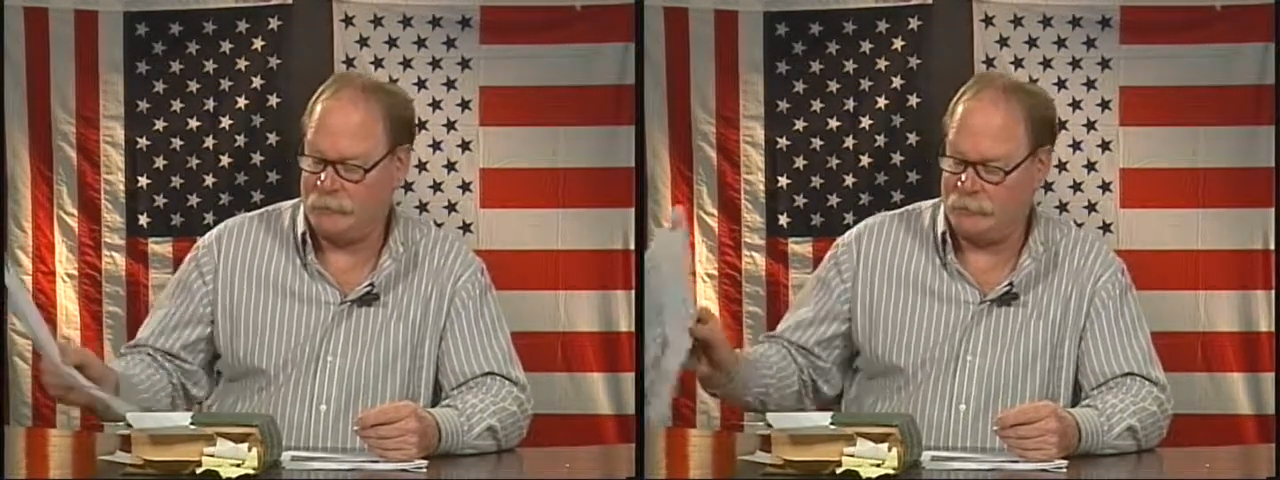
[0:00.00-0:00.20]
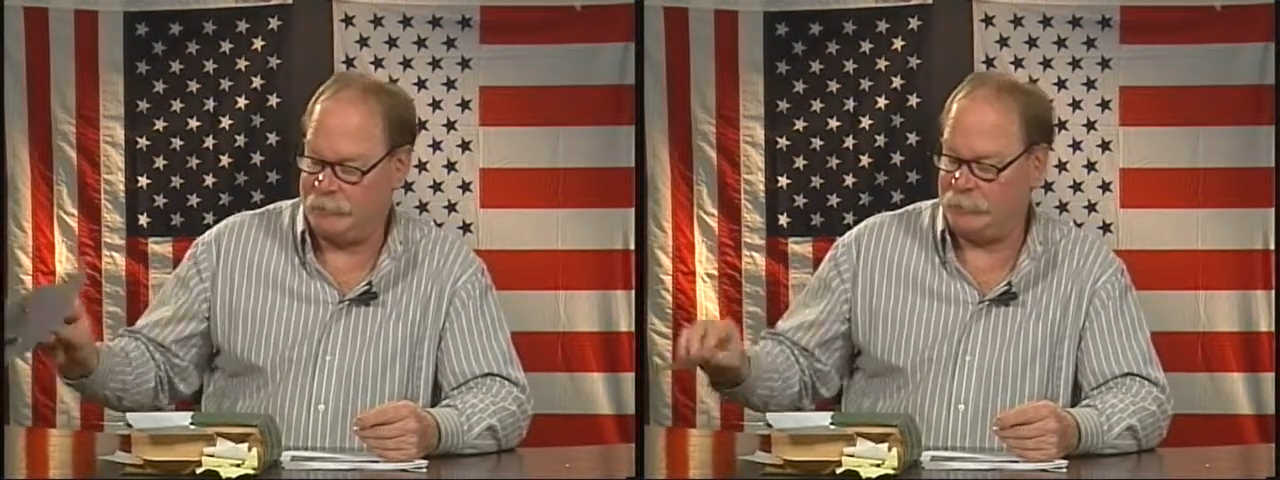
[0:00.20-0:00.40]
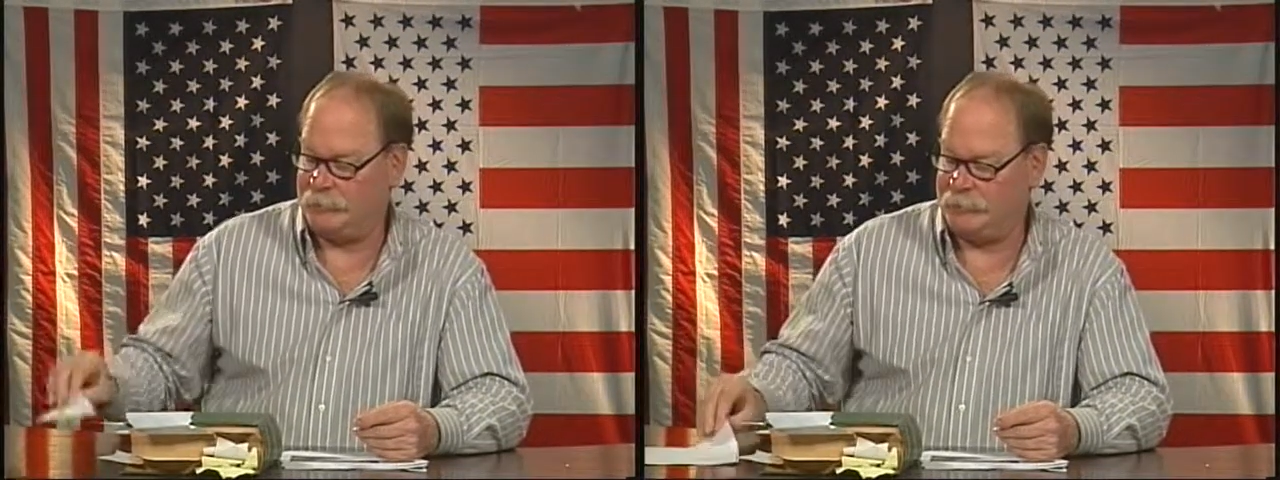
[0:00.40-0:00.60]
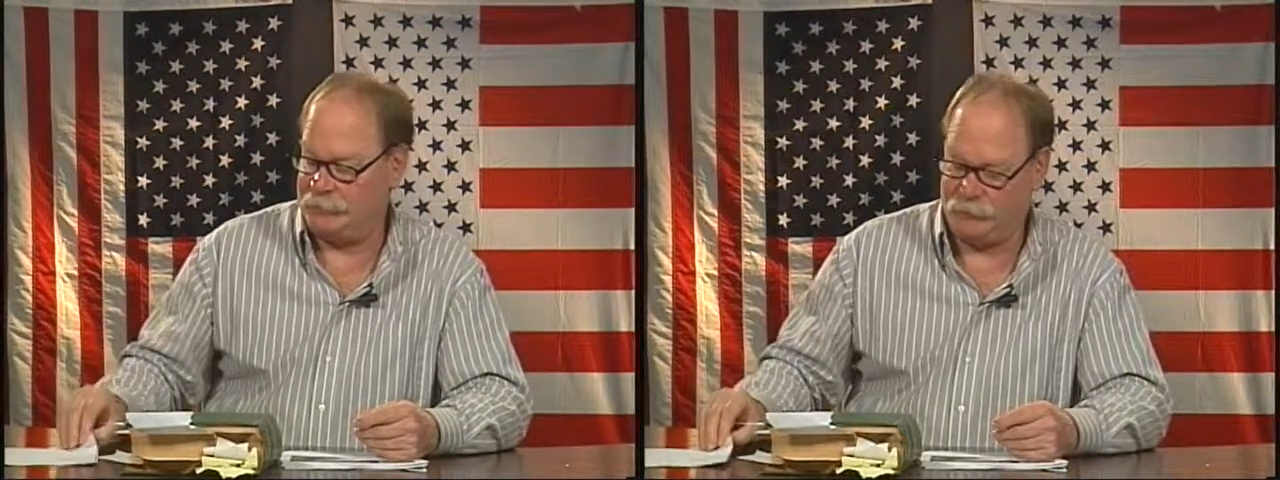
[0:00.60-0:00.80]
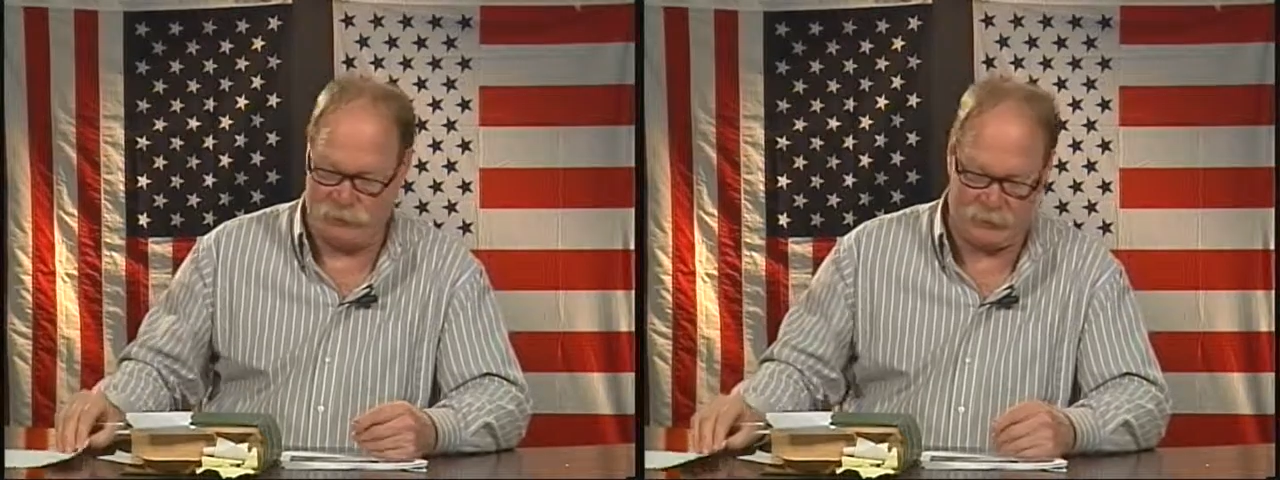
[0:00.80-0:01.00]
here
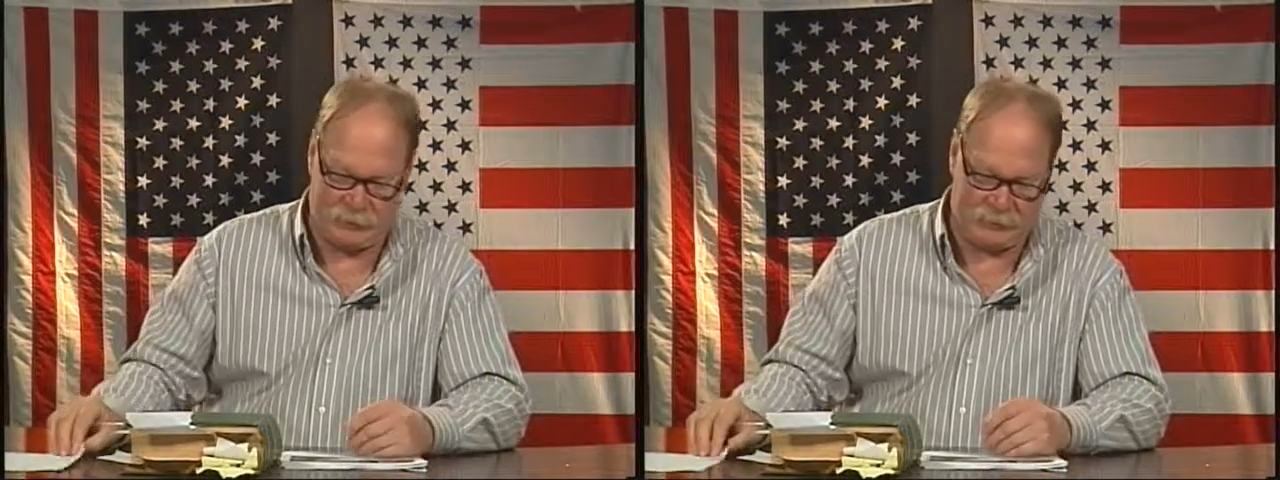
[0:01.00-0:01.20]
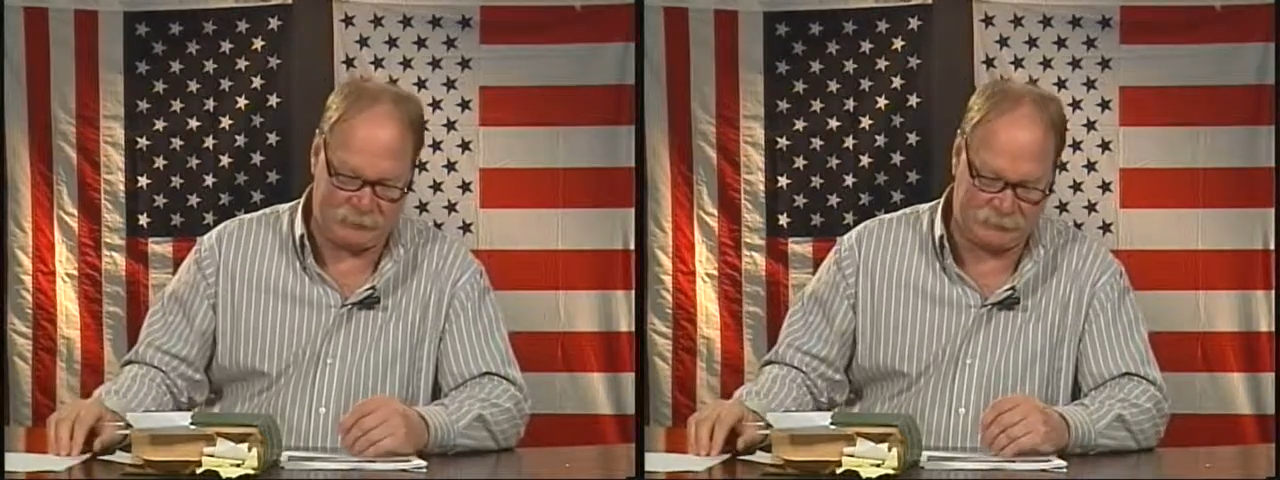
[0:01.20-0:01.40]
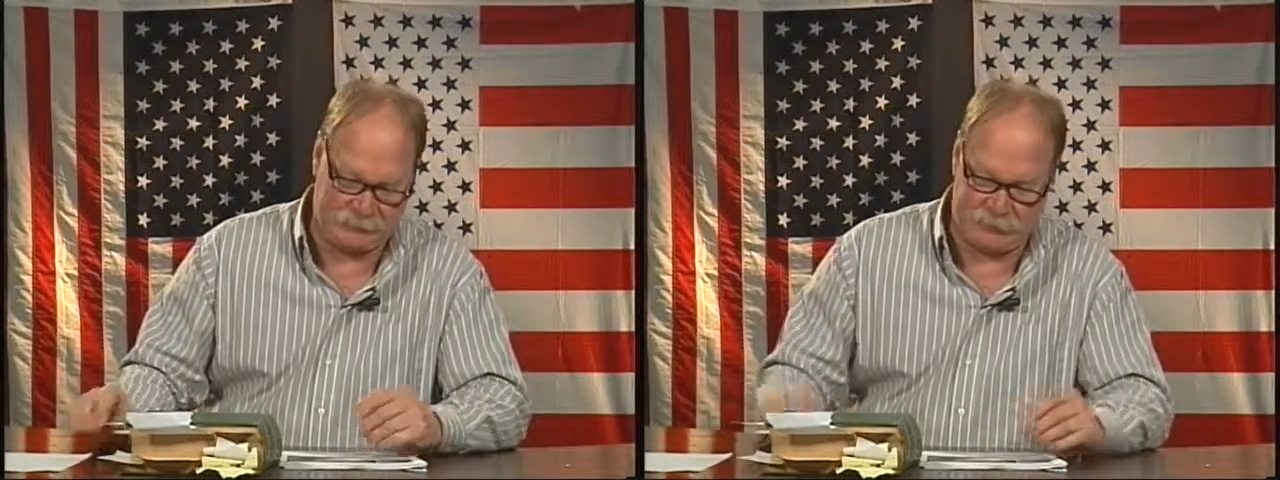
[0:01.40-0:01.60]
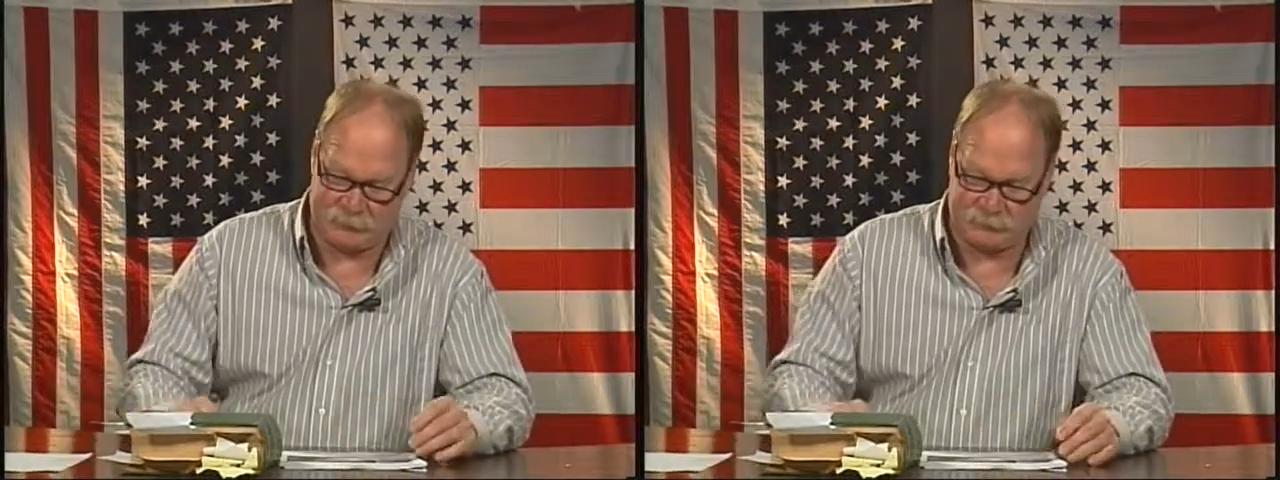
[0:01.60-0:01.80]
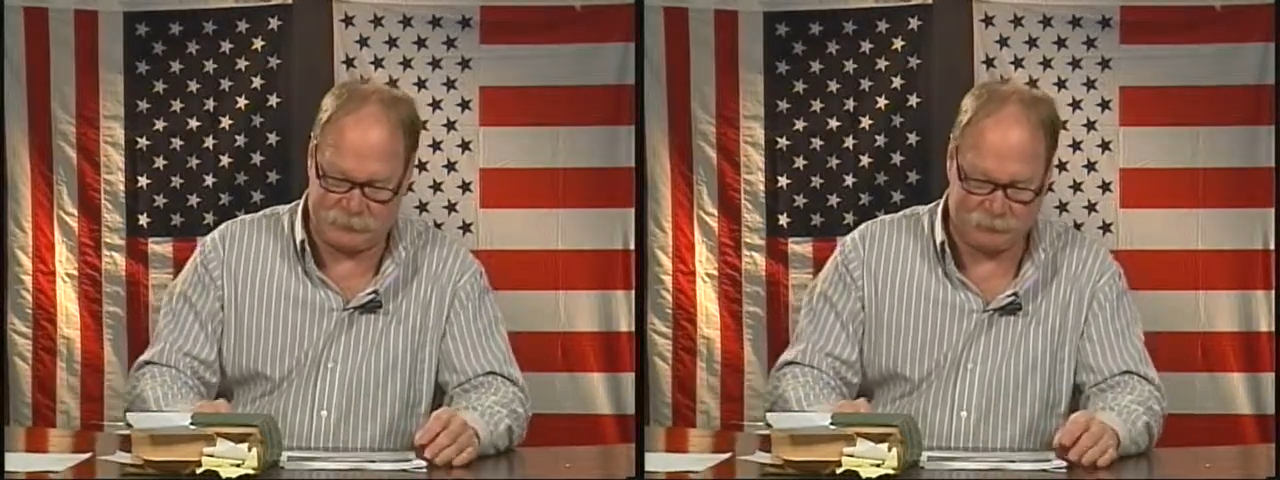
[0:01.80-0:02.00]
in the United
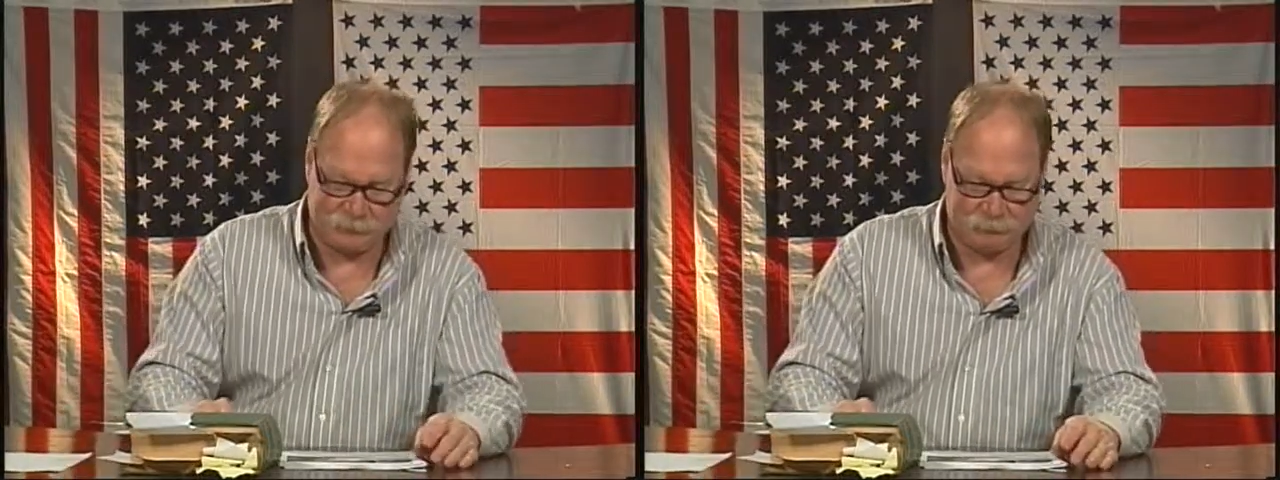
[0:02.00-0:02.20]
States.